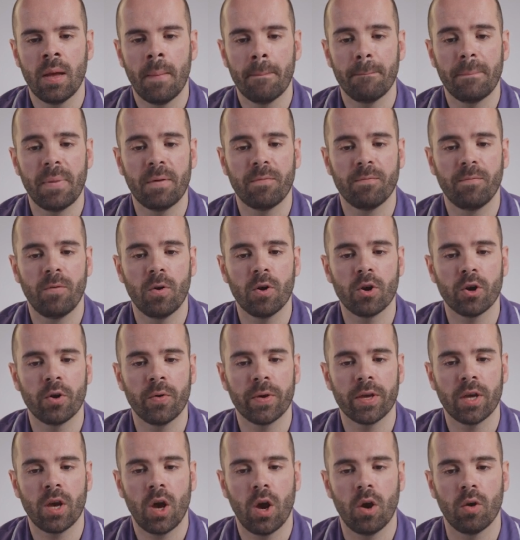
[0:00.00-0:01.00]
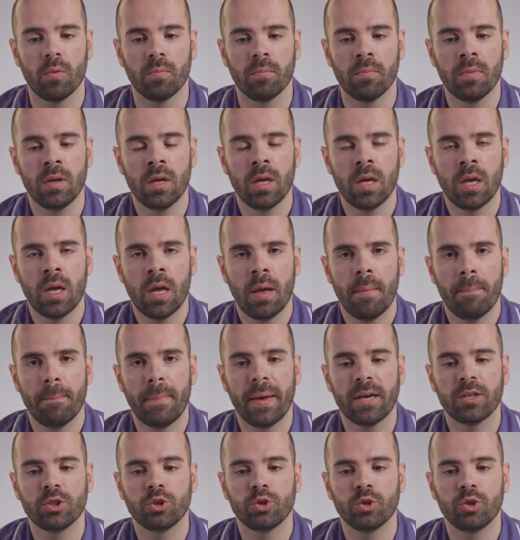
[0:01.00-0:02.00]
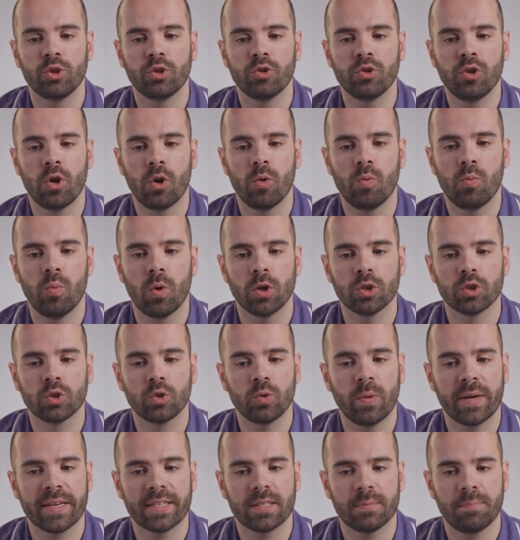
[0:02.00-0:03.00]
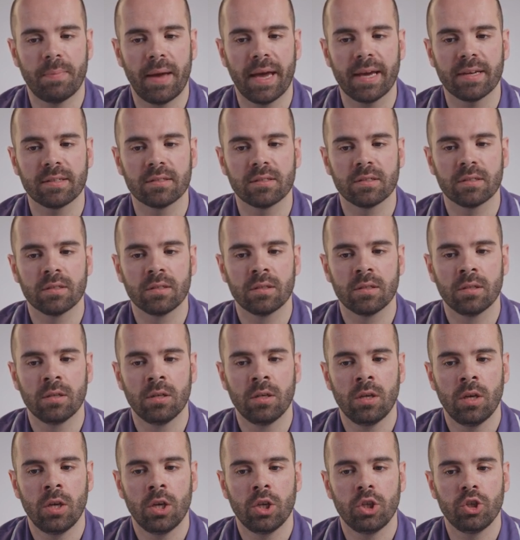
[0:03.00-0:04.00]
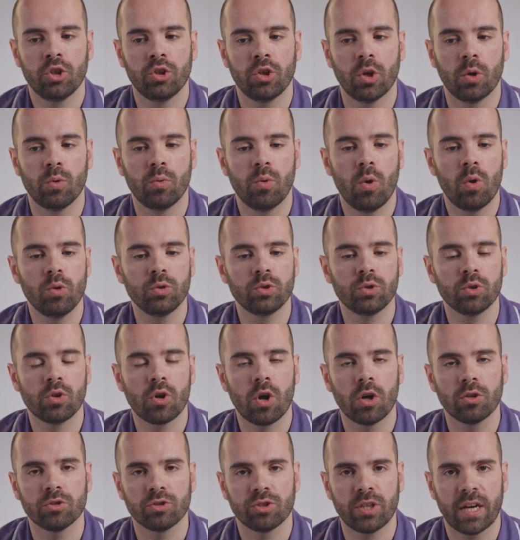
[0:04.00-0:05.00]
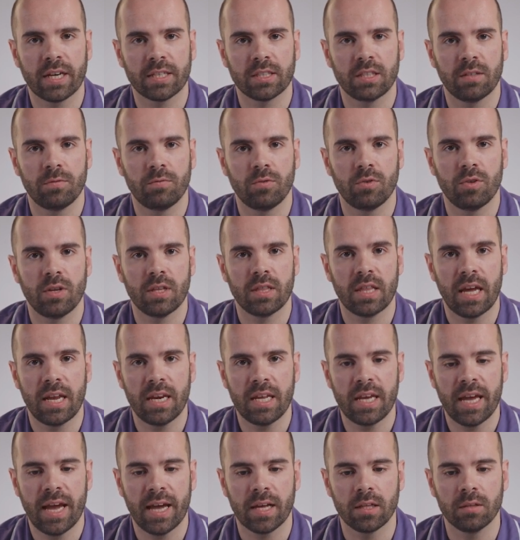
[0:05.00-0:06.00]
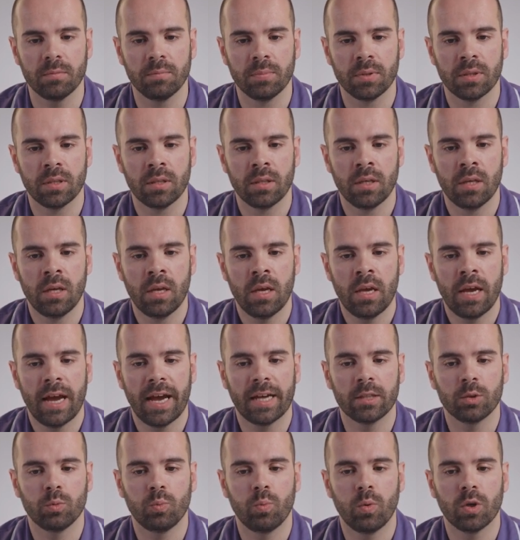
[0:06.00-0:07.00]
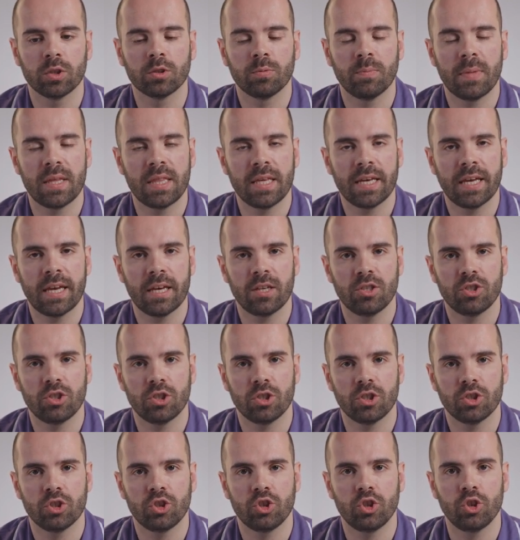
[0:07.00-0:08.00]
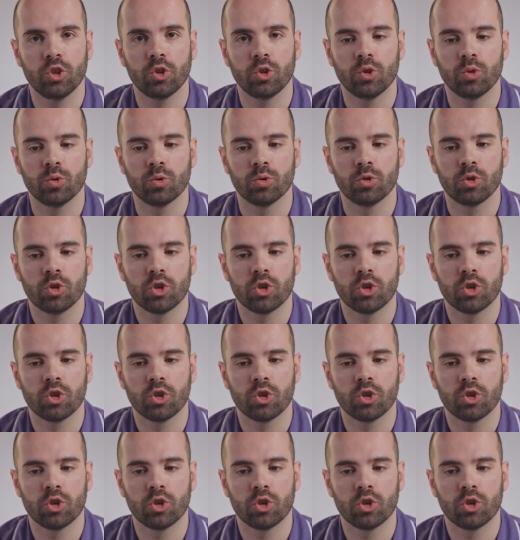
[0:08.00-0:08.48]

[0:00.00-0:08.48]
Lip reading: Before going home, make sure you know what to expect, you know who to contact if you need any help, and what medications you should